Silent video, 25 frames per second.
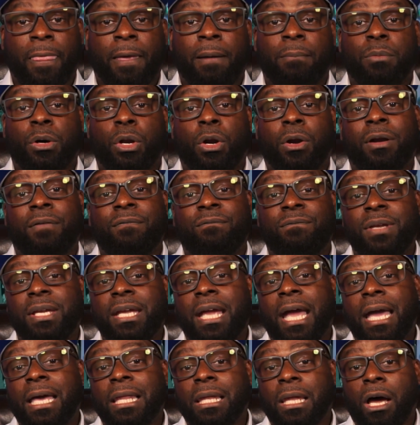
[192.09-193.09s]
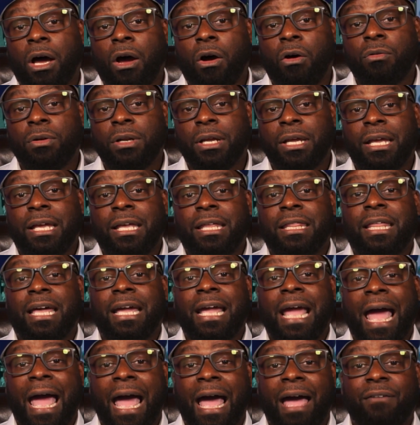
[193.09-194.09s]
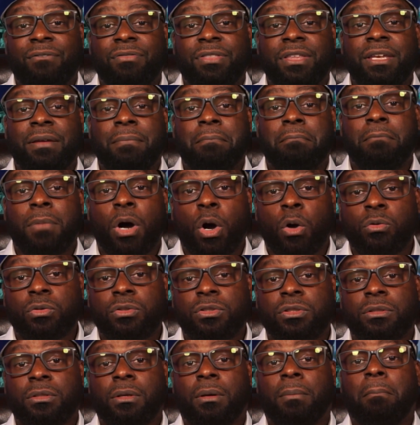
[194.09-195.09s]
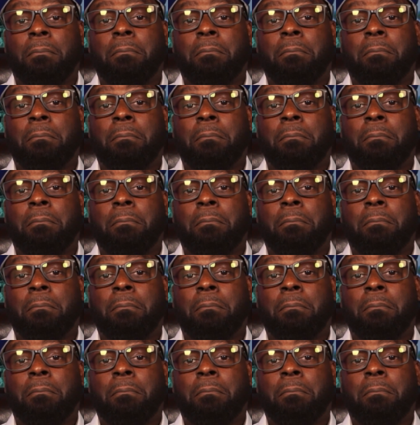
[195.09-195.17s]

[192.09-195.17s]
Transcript: But on a VA loan, they have the most